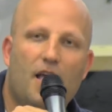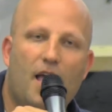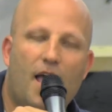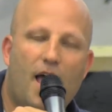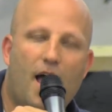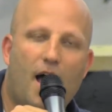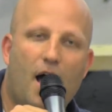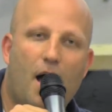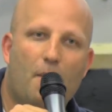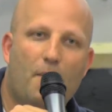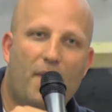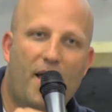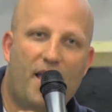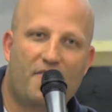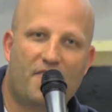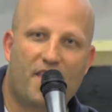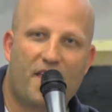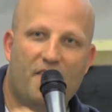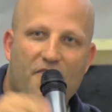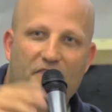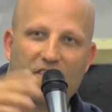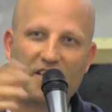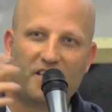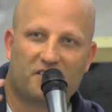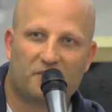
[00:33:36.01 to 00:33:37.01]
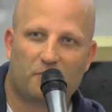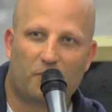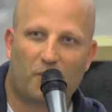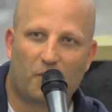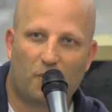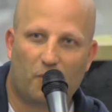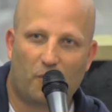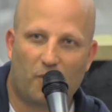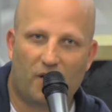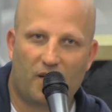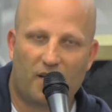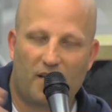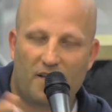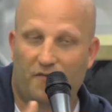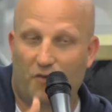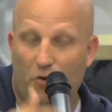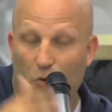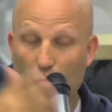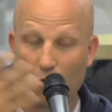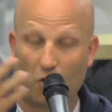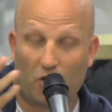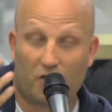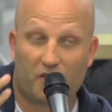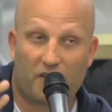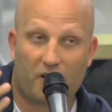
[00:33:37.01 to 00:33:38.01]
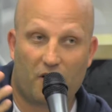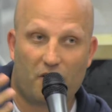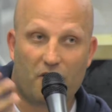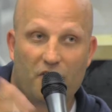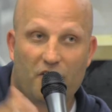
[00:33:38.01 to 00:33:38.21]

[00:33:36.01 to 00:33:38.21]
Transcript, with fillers: Um, and then thinks about what, if you work there,